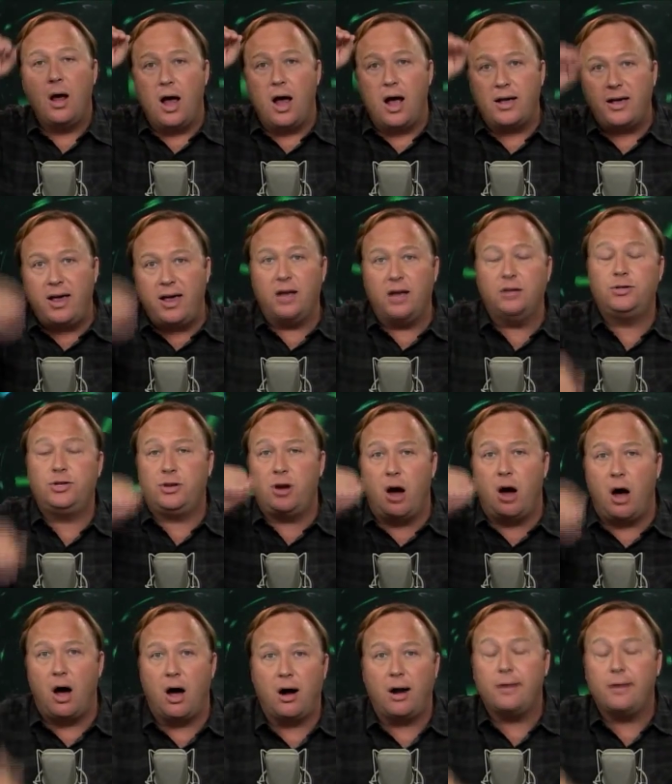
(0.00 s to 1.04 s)
against
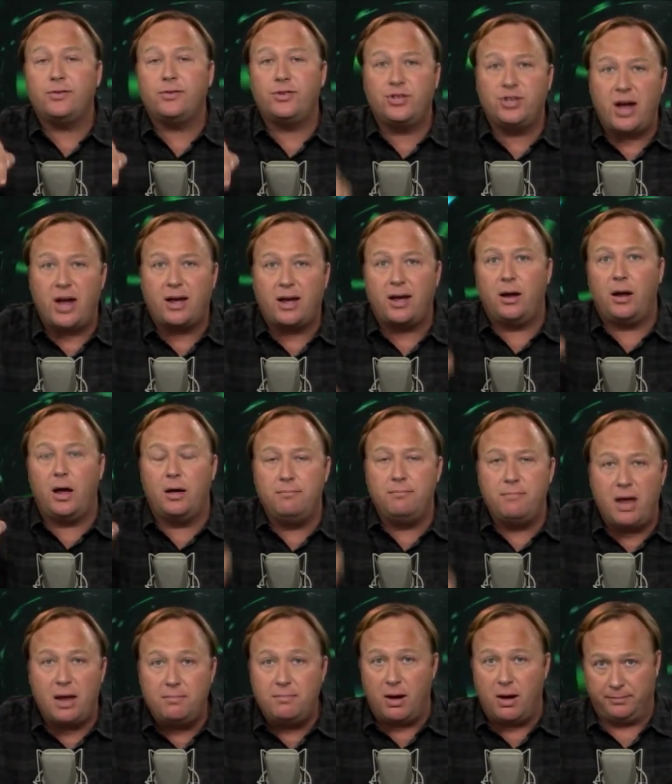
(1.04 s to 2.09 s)
our Second
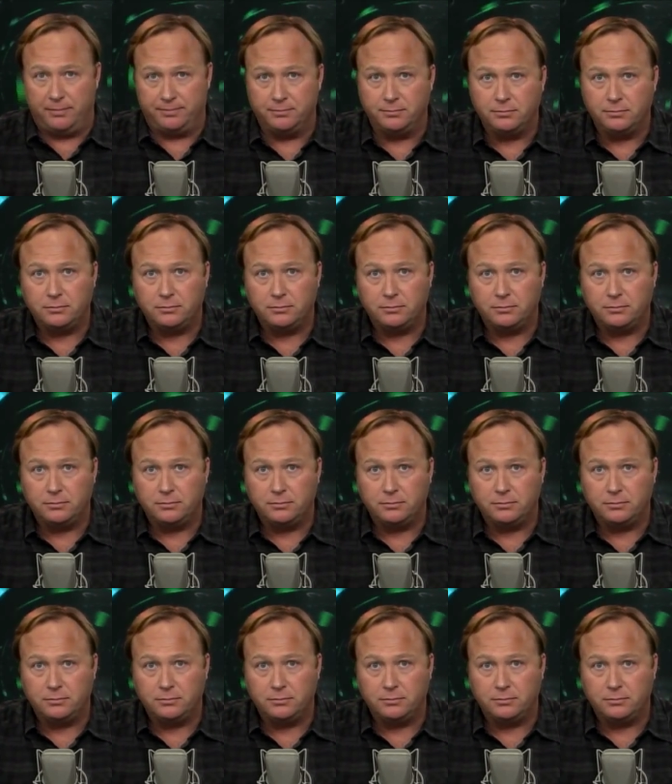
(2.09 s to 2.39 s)
Amendment.